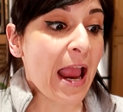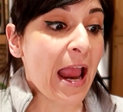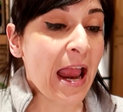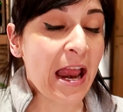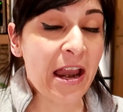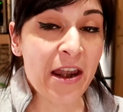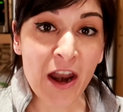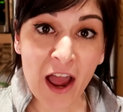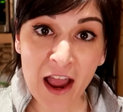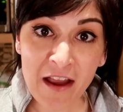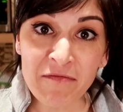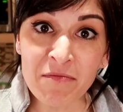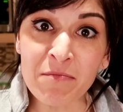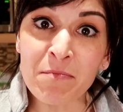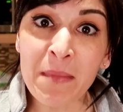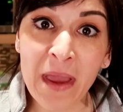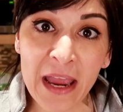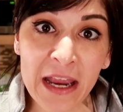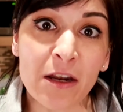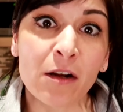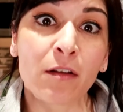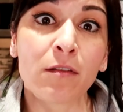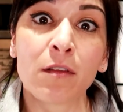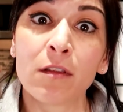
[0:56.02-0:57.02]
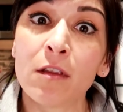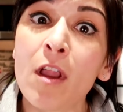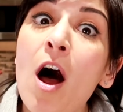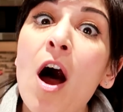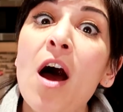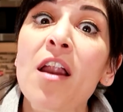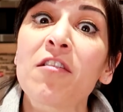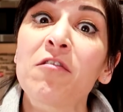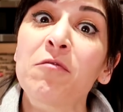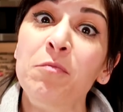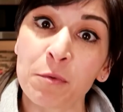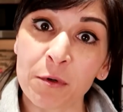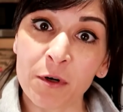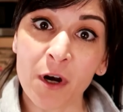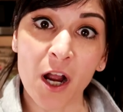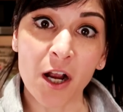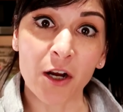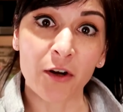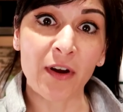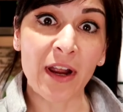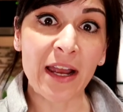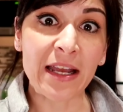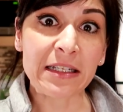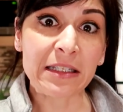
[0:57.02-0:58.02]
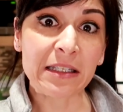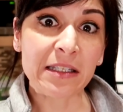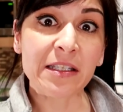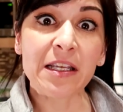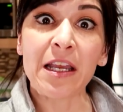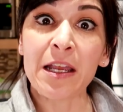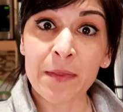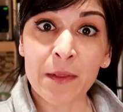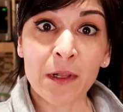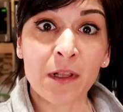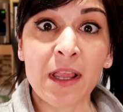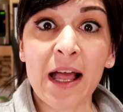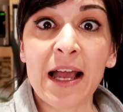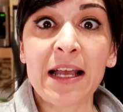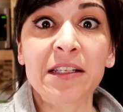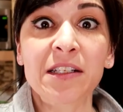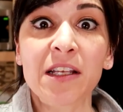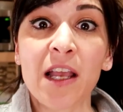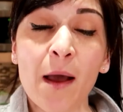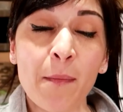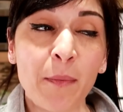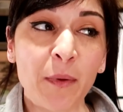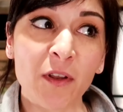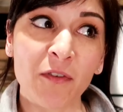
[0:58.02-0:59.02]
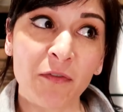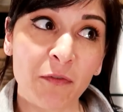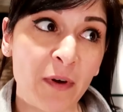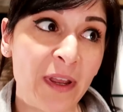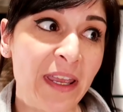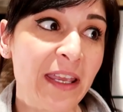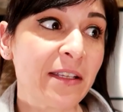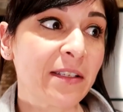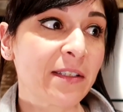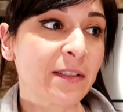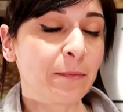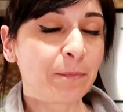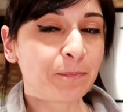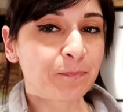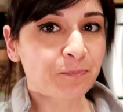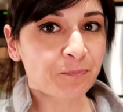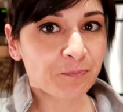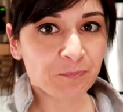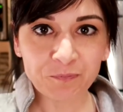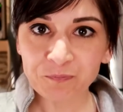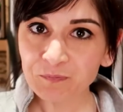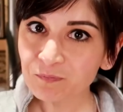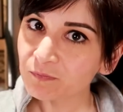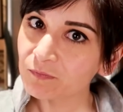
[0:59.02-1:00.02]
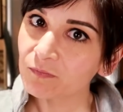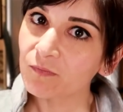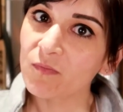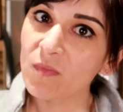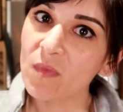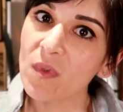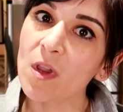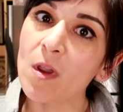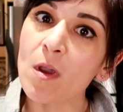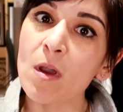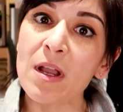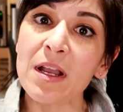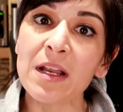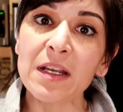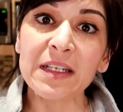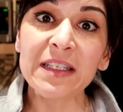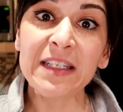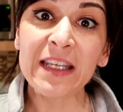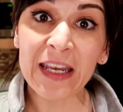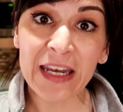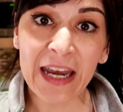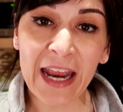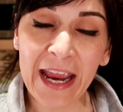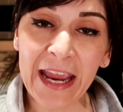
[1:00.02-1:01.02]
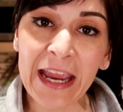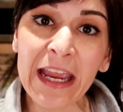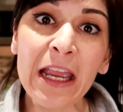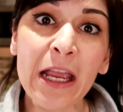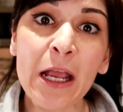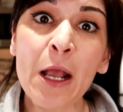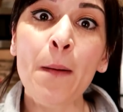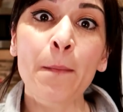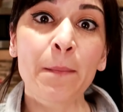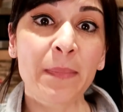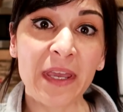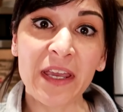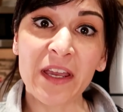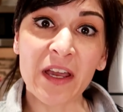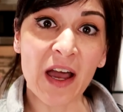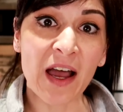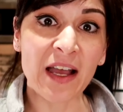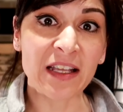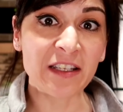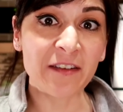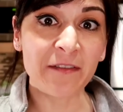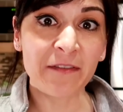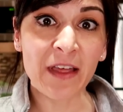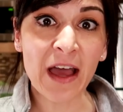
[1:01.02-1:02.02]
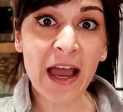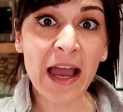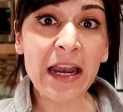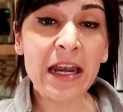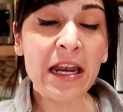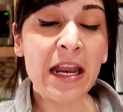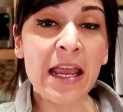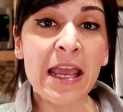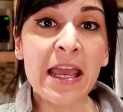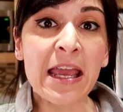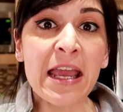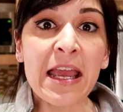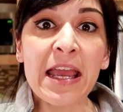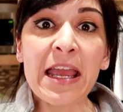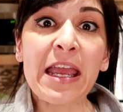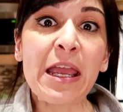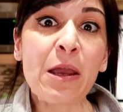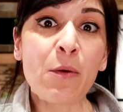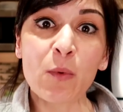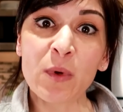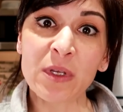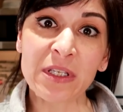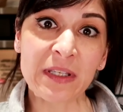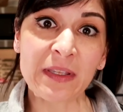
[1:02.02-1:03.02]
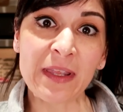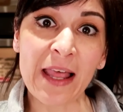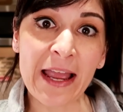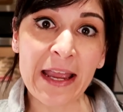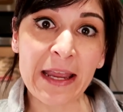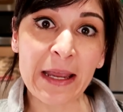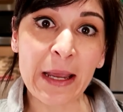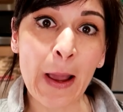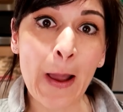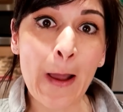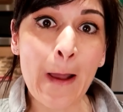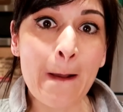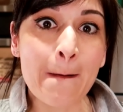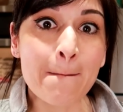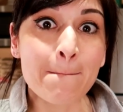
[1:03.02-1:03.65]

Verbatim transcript: and I've made a lot of progress in the last couple of weeks. Today, because of that, it was like